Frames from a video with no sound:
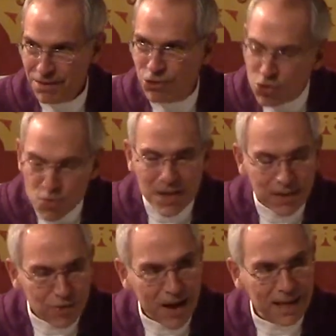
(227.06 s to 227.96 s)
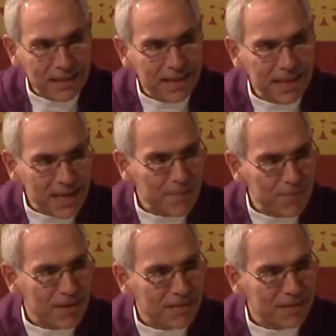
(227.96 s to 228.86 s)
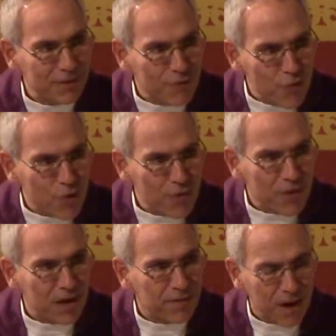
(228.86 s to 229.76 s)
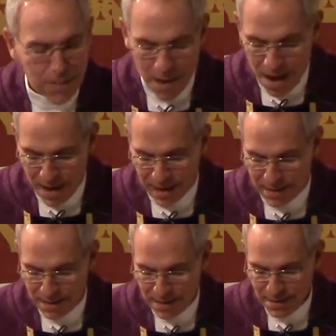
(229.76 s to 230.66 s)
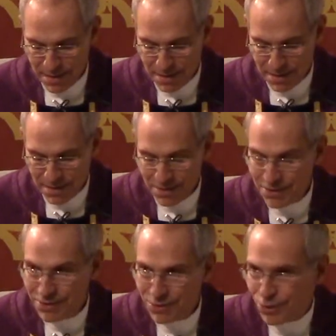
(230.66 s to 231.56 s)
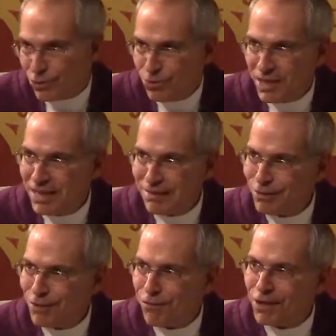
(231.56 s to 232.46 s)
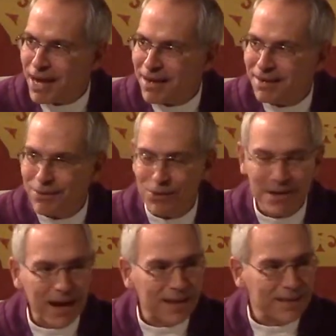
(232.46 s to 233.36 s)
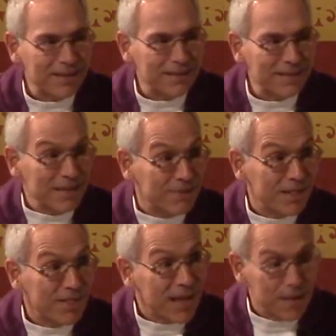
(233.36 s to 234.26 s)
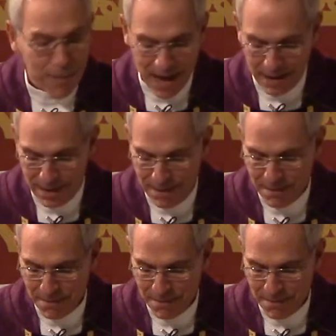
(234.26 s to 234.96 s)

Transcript: Do we try to keep this in the forefront of our mind, or do we easily forget it or not even think about it?